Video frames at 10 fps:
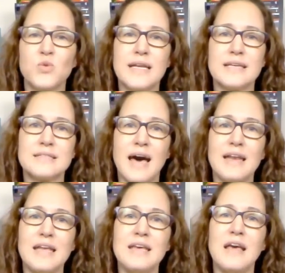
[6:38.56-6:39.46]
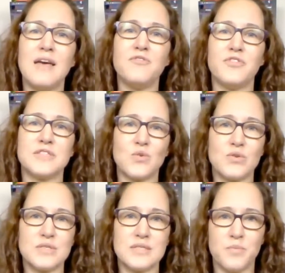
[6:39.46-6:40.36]
anxiety and
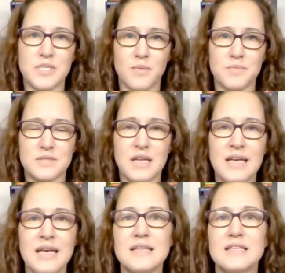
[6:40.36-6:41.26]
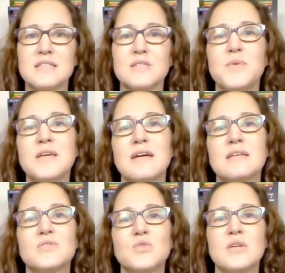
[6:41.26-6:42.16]
physical symptoms. This is
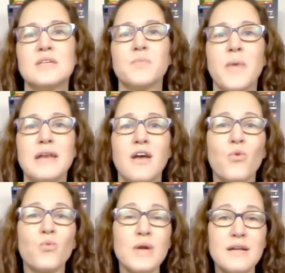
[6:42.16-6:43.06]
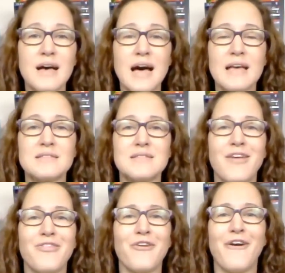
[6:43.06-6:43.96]
because students might not realize
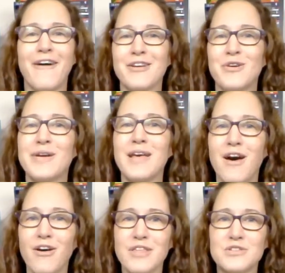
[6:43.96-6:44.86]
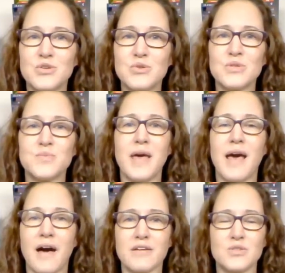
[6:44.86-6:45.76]
that their ongoing health issues may
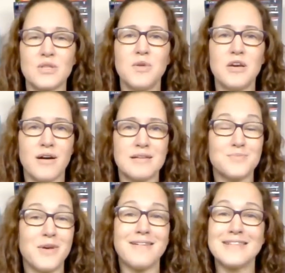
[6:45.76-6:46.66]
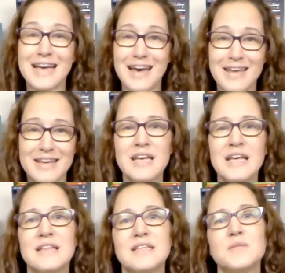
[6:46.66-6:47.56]
actually be caused by anxiety.
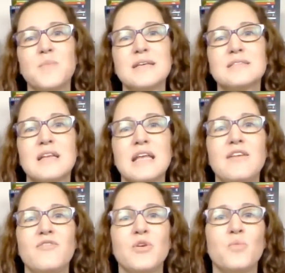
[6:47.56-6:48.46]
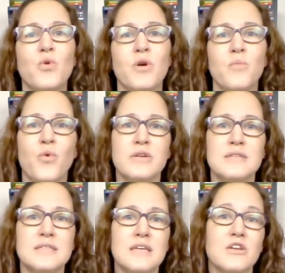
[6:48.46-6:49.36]
This makes it even more
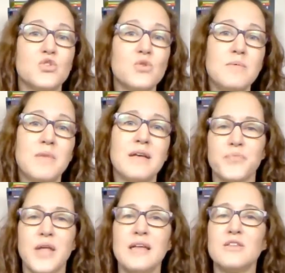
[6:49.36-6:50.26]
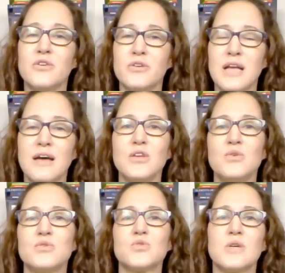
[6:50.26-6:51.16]
important to get treatment and learn how to
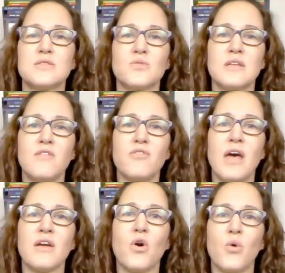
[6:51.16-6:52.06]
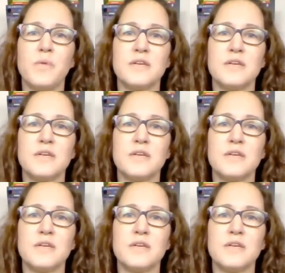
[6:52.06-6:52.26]
use stress relief and coping